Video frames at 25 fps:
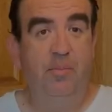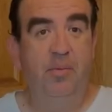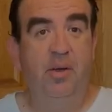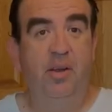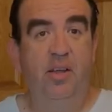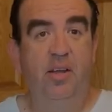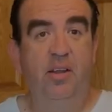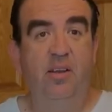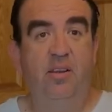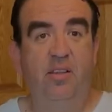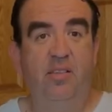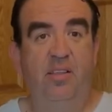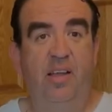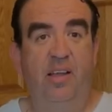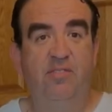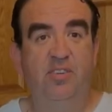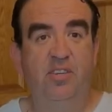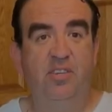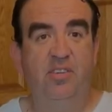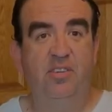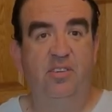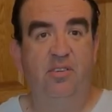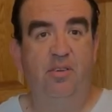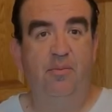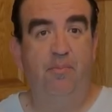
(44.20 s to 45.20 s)
in it. They've
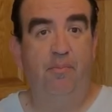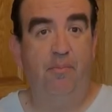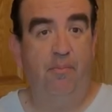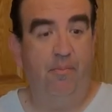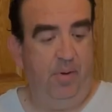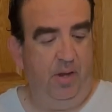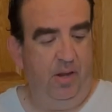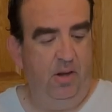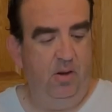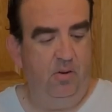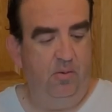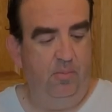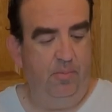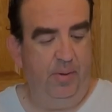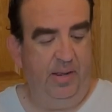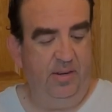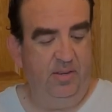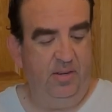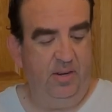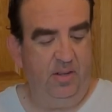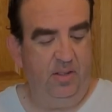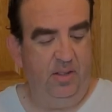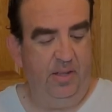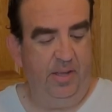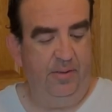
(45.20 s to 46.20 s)
just,
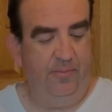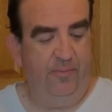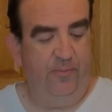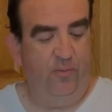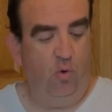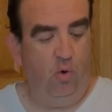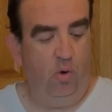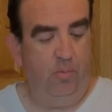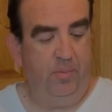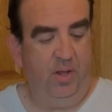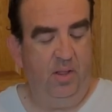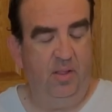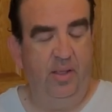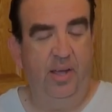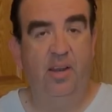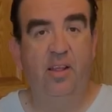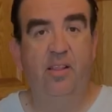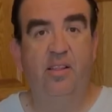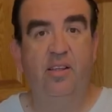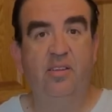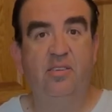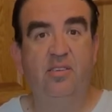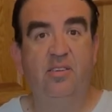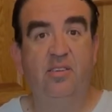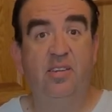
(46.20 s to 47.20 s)
basically formulated
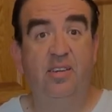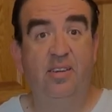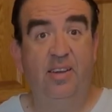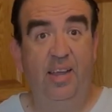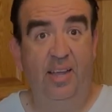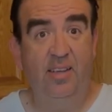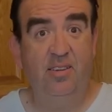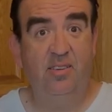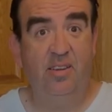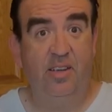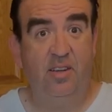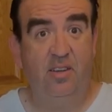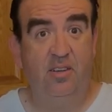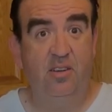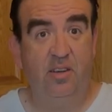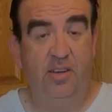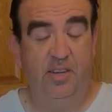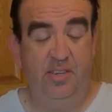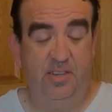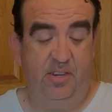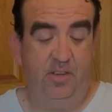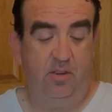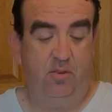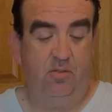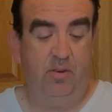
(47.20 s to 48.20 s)
this to taste like
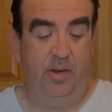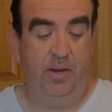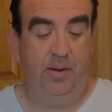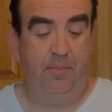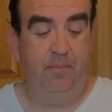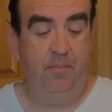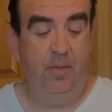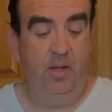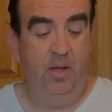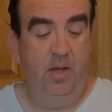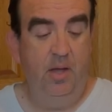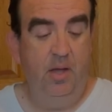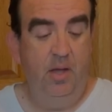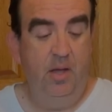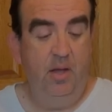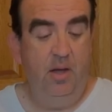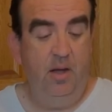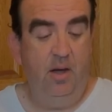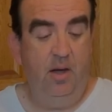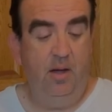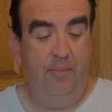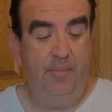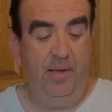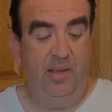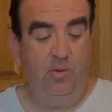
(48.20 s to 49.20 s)
cookies and cream.
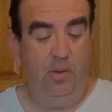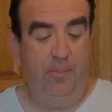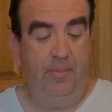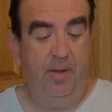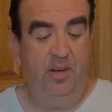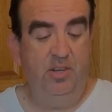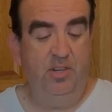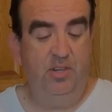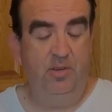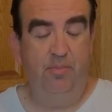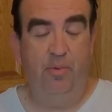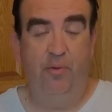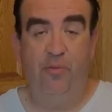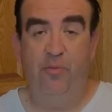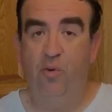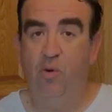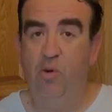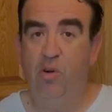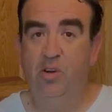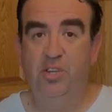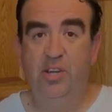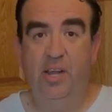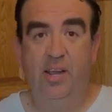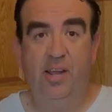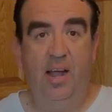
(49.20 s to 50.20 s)
As we mentioned
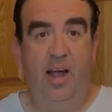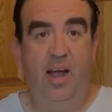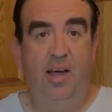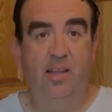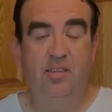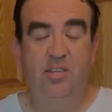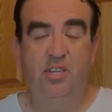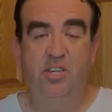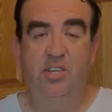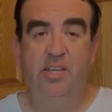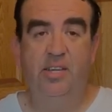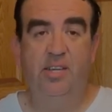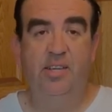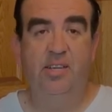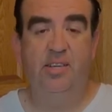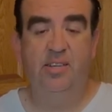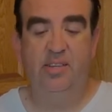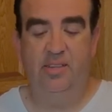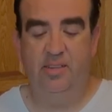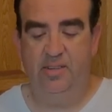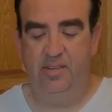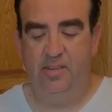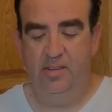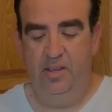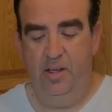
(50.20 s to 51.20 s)
before, Shakeology
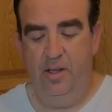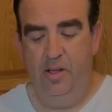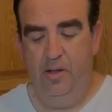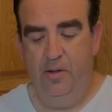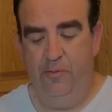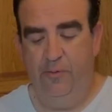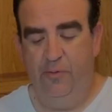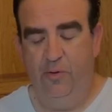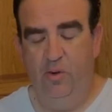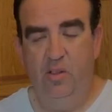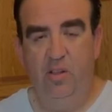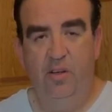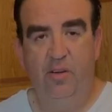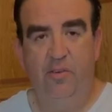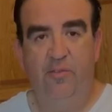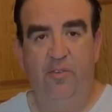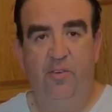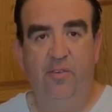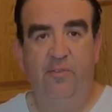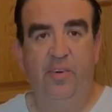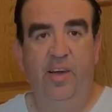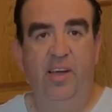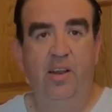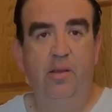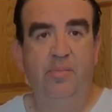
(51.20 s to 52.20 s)
is full of
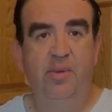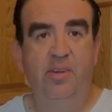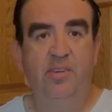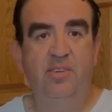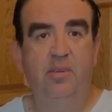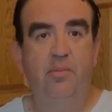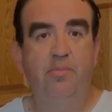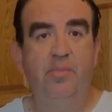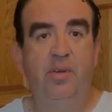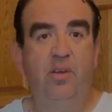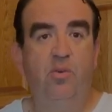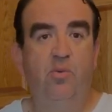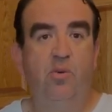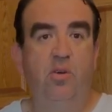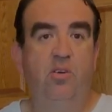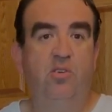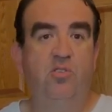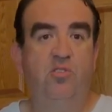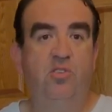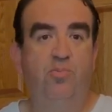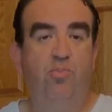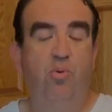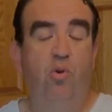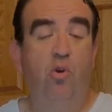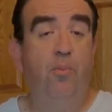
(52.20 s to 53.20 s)
vitamins and
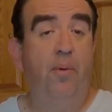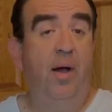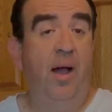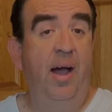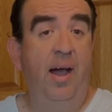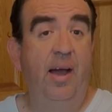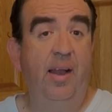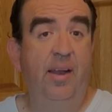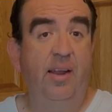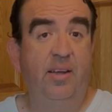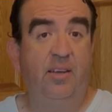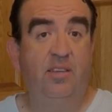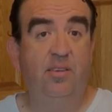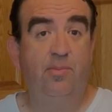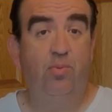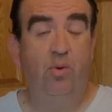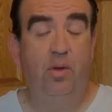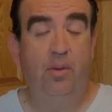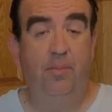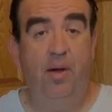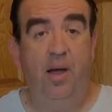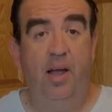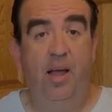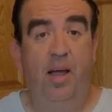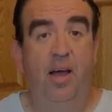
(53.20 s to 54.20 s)
minerals, probiotics,
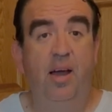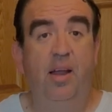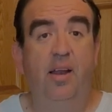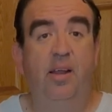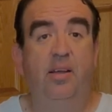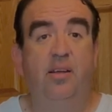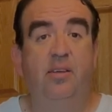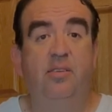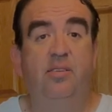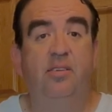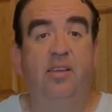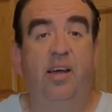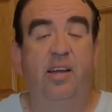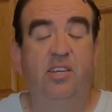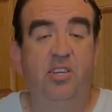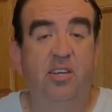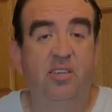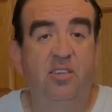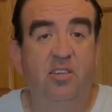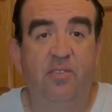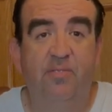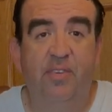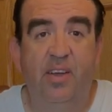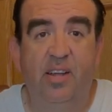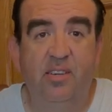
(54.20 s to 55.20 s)
prebiotics,
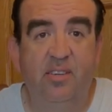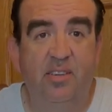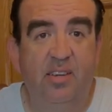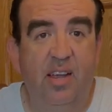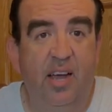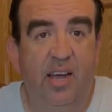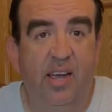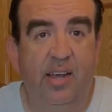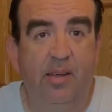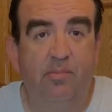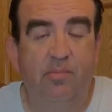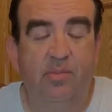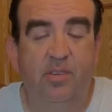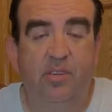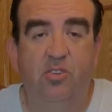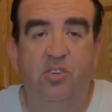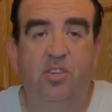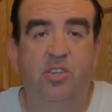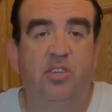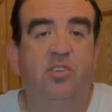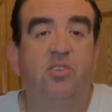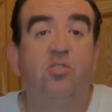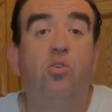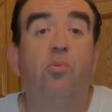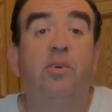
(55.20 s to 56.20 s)
digestive enzymes. There's
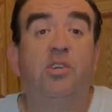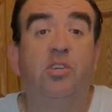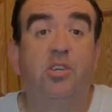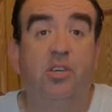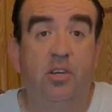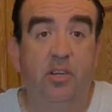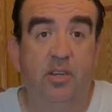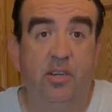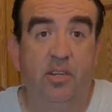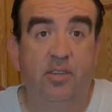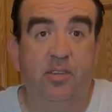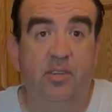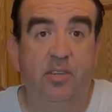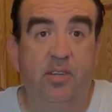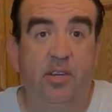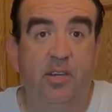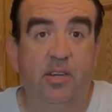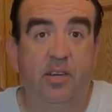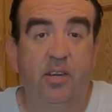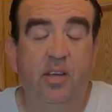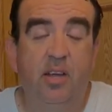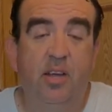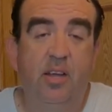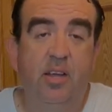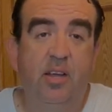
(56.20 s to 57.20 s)
just so much goodness in
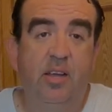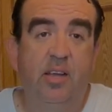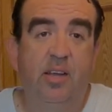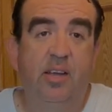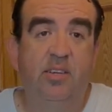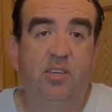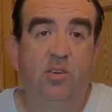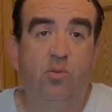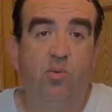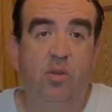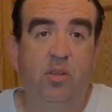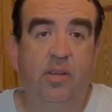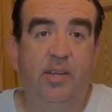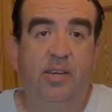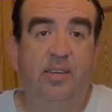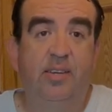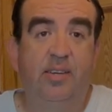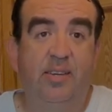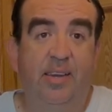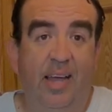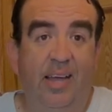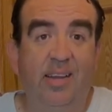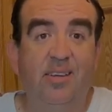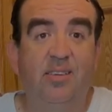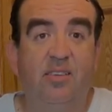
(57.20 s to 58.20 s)
it. It's a really
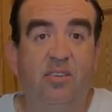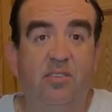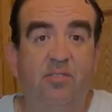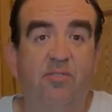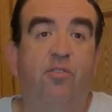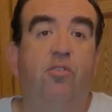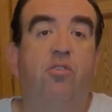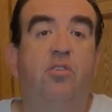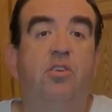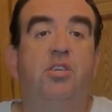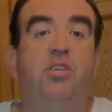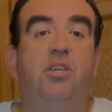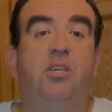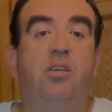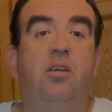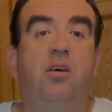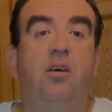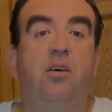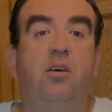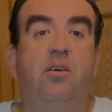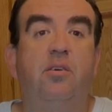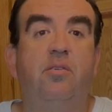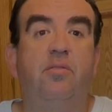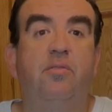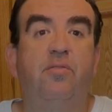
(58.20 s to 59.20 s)
dense version
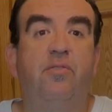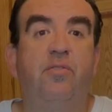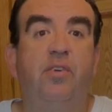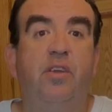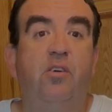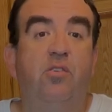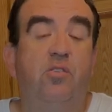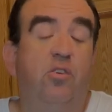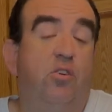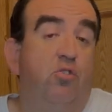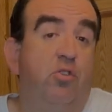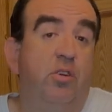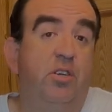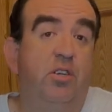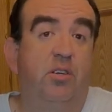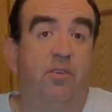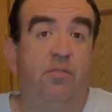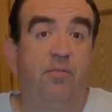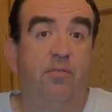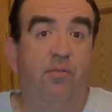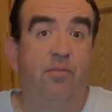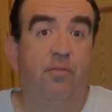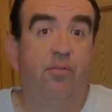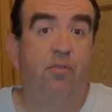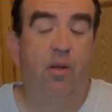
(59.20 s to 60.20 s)
of
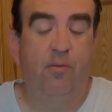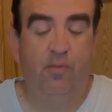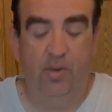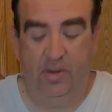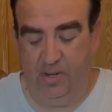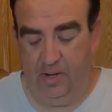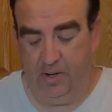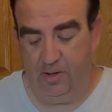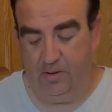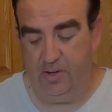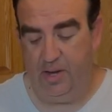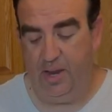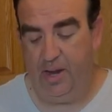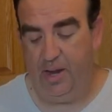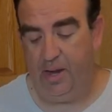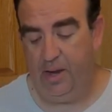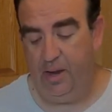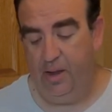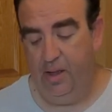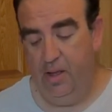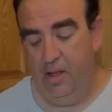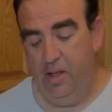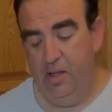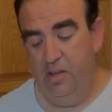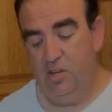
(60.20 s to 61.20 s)
nutrition for every single day.
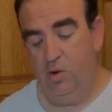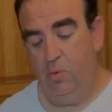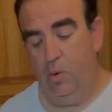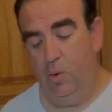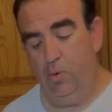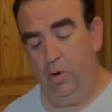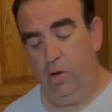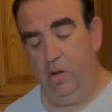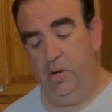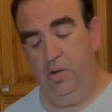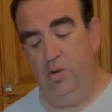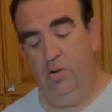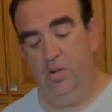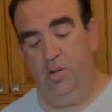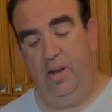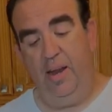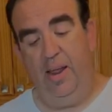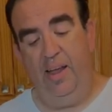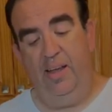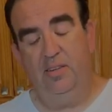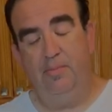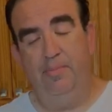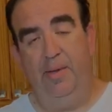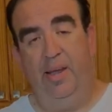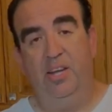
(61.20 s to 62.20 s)
So what we're going to do
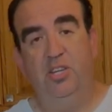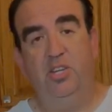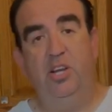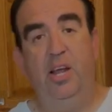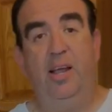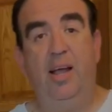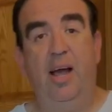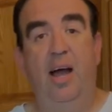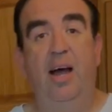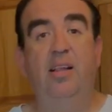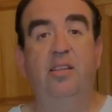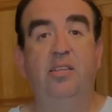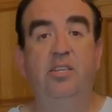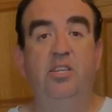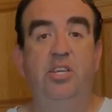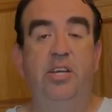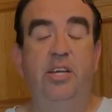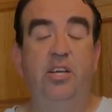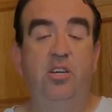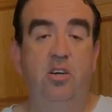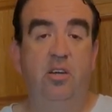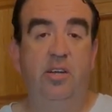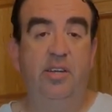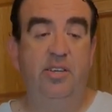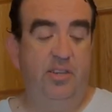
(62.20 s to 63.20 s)
today is make
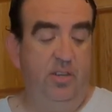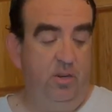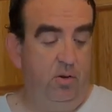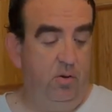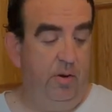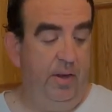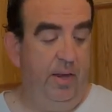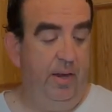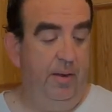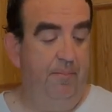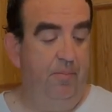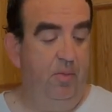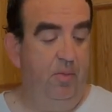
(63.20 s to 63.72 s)
Shakeology cookies and cream